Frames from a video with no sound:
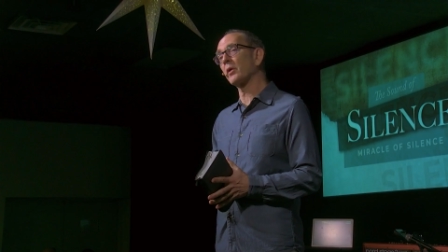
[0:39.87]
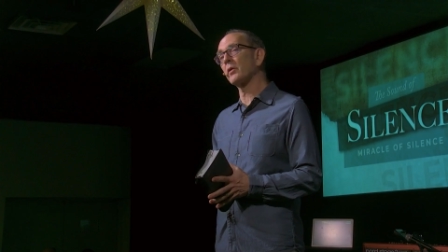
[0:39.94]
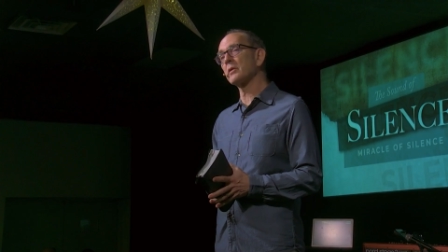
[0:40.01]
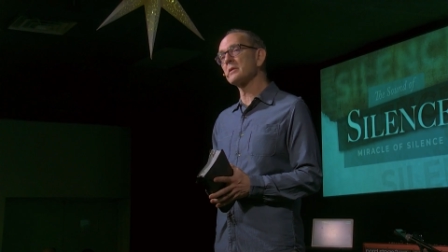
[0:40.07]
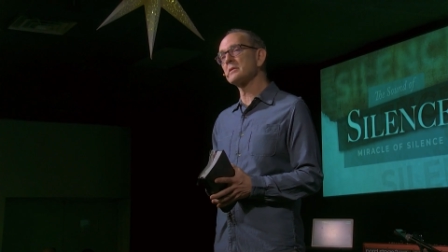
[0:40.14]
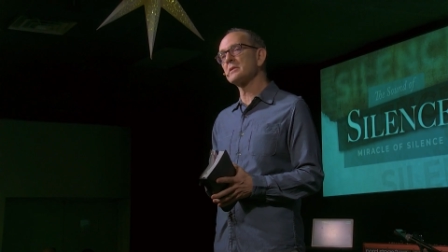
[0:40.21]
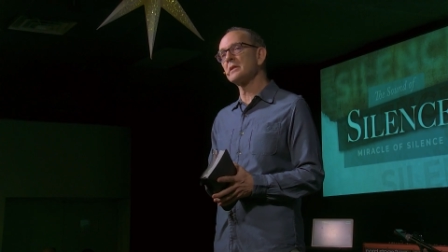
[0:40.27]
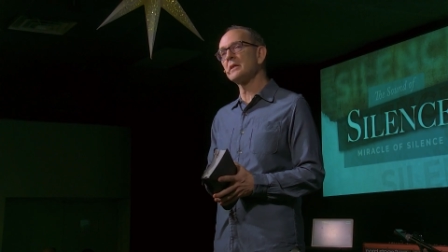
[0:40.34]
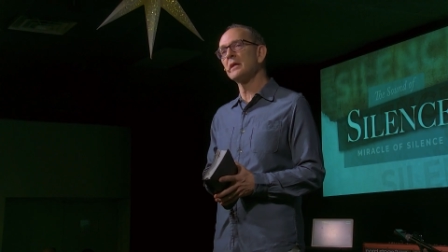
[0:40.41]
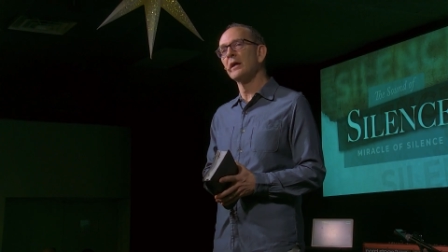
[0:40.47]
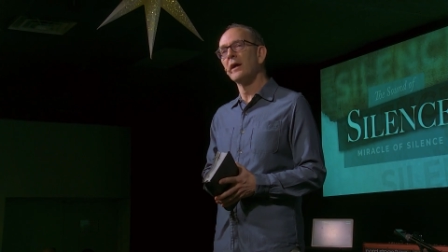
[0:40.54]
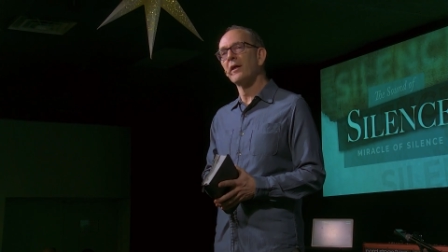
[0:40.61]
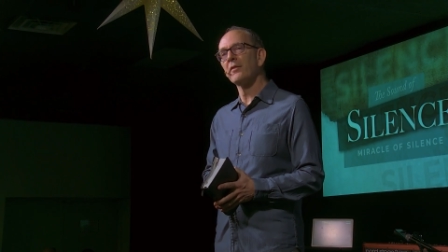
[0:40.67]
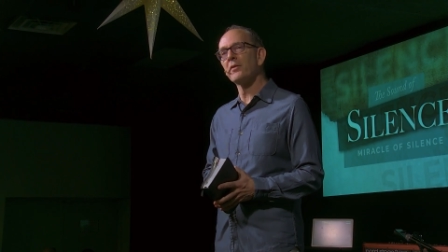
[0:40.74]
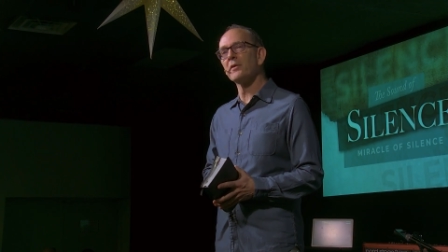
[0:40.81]
going to see
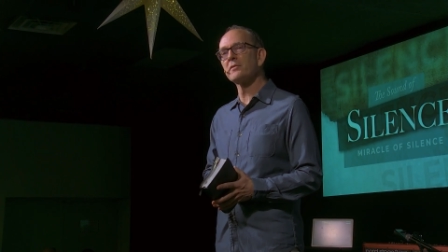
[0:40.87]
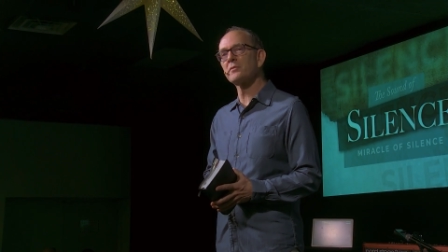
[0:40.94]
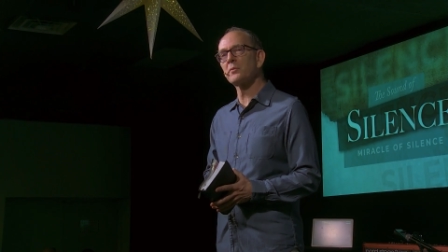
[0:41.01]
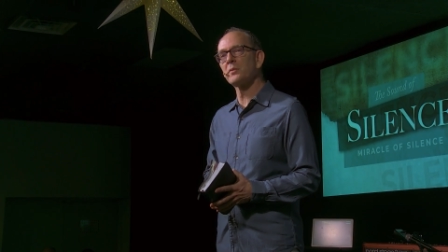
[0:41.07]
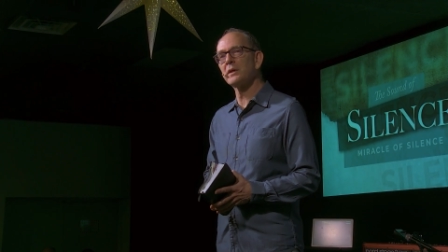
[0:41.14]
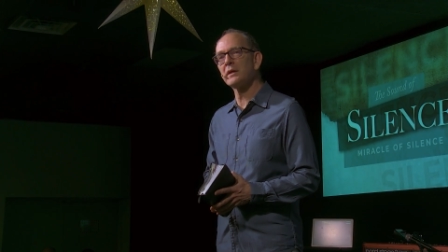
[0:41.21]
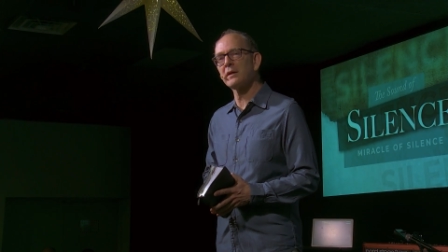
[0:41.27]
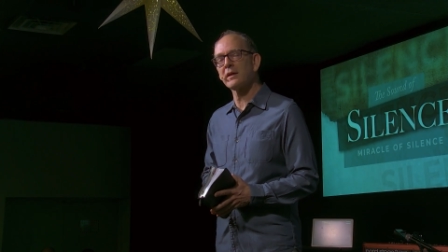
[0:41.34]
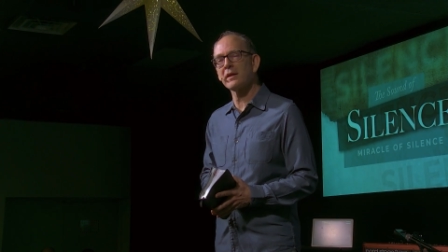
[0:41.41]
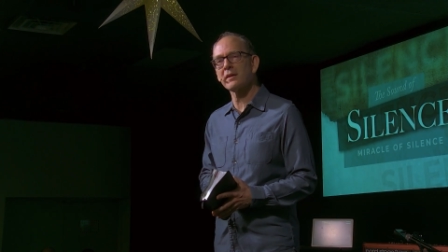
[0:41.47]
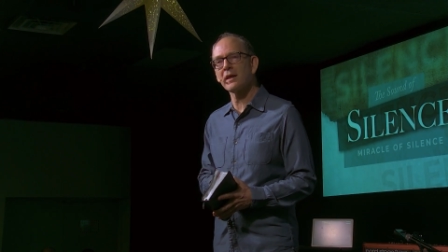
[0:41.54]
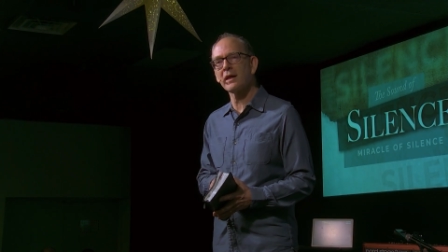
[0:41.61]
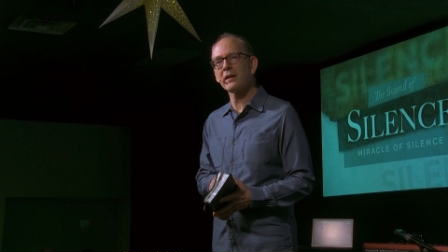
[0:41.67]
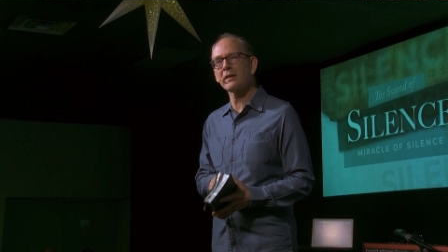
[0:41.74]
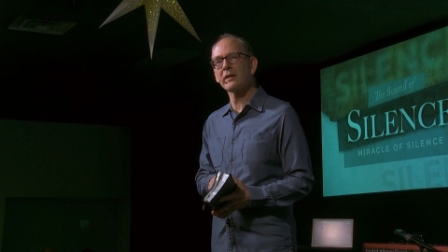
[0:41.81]
this week
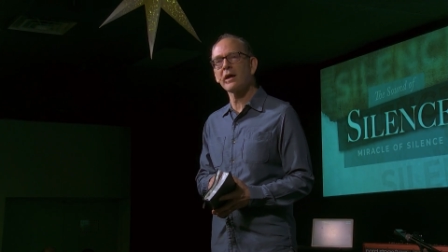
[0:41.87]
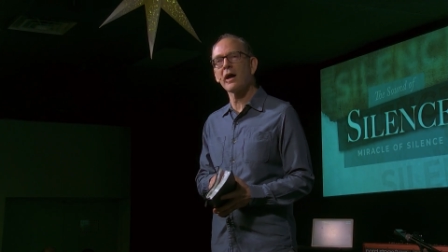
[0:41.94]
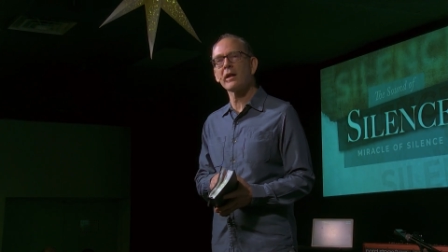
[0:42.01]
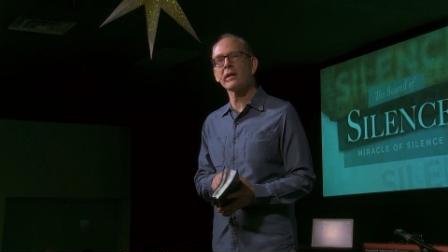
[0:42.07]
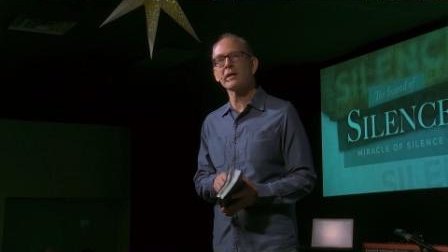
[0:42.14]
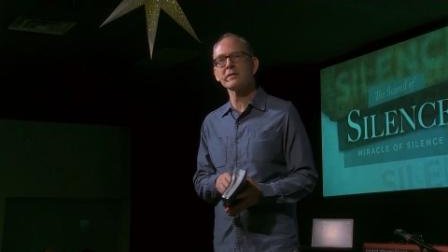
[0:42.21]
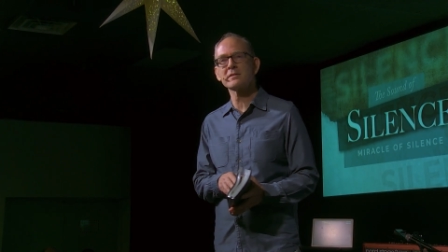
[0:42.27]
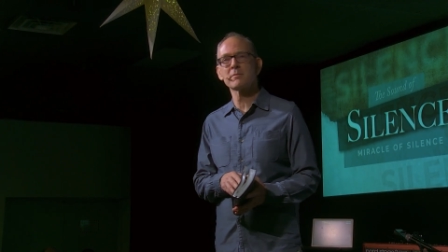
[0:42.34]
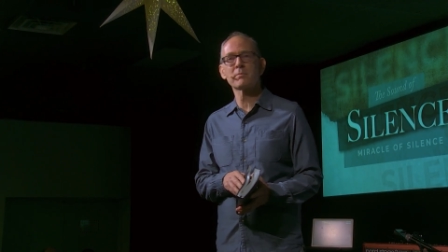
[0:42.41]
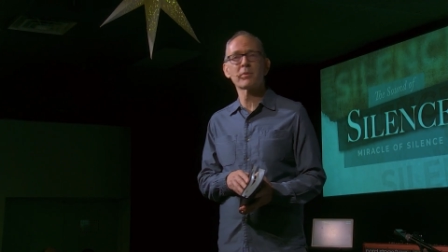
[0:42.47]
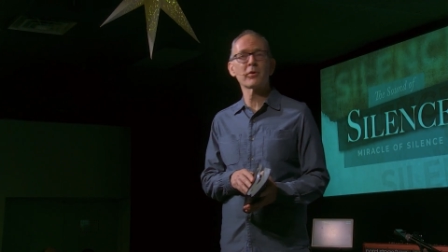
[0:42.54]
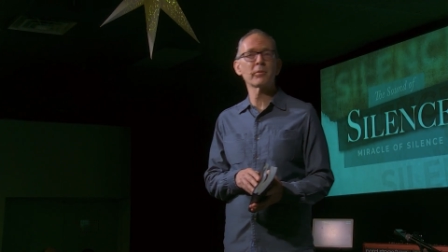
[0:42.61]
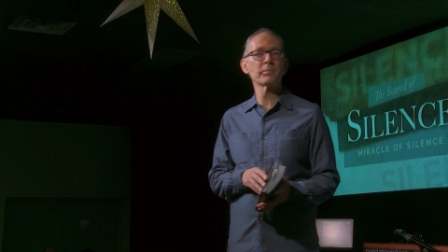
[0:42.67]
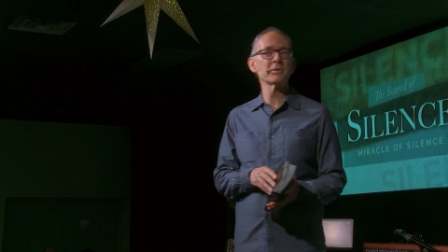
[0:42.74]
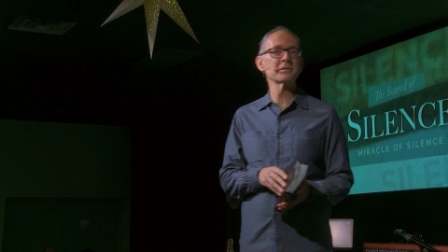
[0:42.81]
that God has a
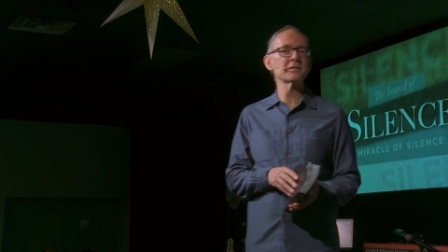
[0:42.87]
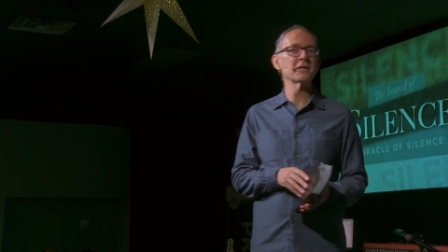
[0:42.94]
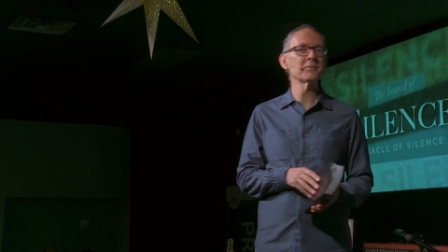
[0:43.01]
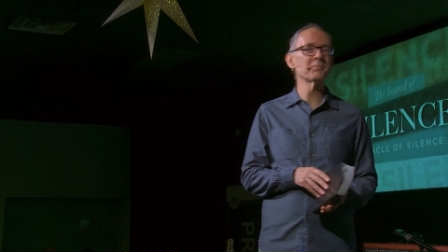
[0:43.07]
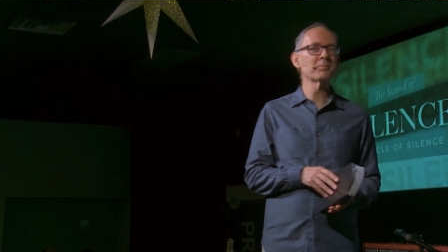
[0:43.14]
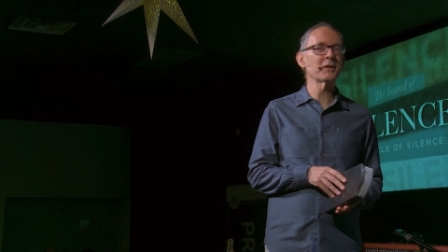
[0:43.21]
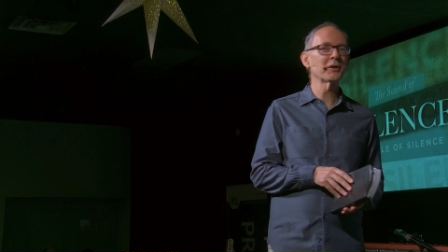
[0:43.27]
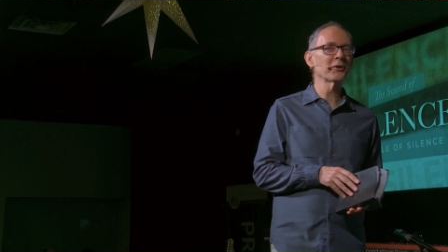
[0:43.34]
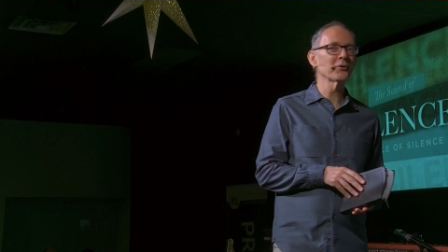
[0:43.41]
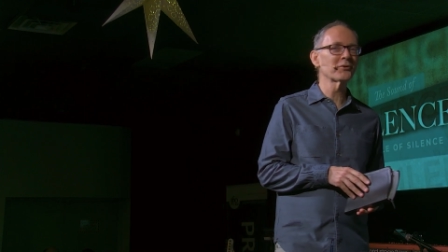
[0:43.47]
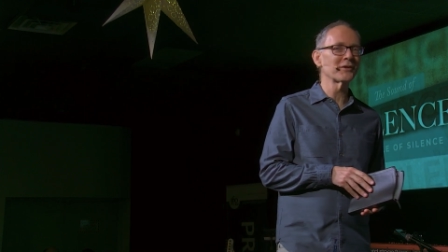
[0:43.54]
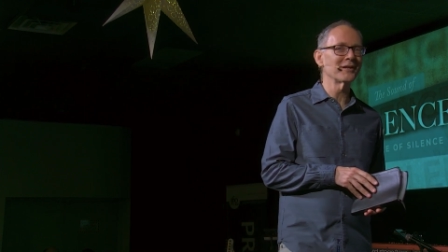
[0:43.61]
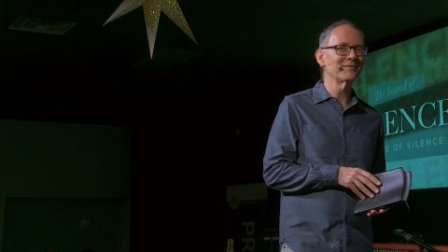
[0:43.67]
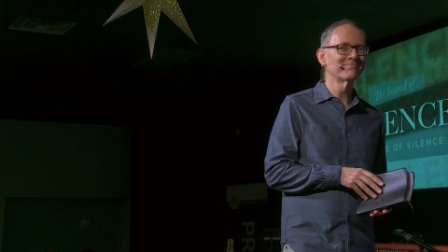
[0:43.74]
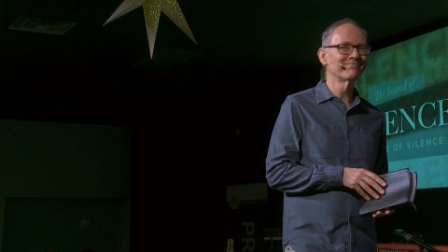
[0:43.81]
purpose in
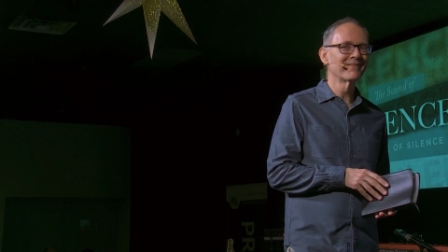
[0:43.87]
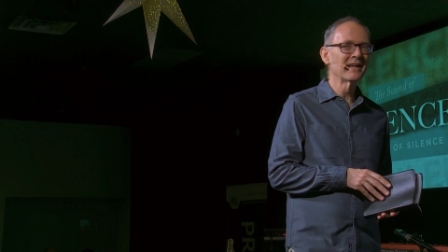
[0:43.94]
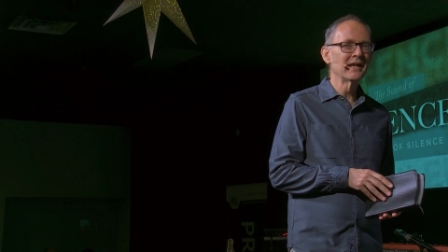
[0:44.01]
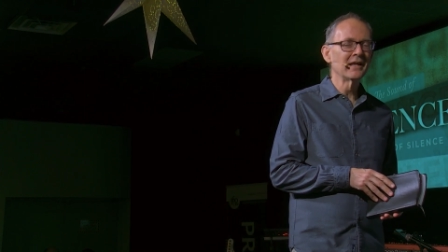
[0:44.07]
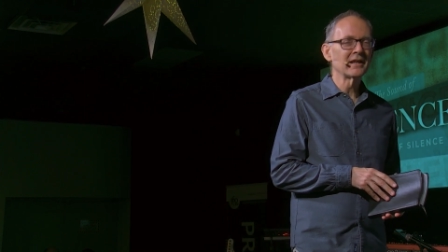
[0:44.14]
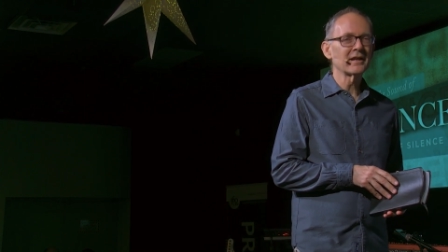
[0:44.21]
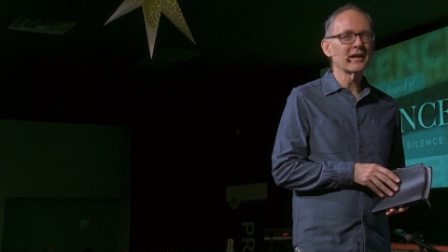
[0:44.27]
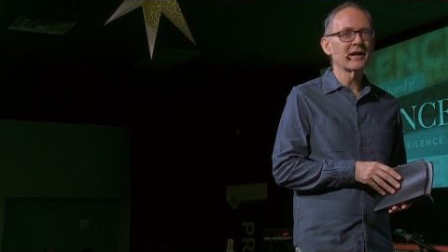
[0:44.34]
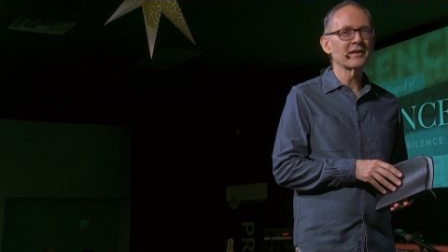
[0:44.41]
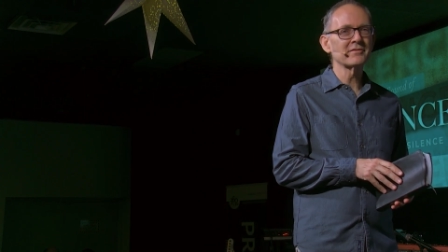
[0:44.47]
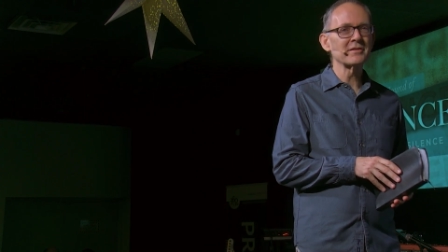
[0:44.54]
penalty. God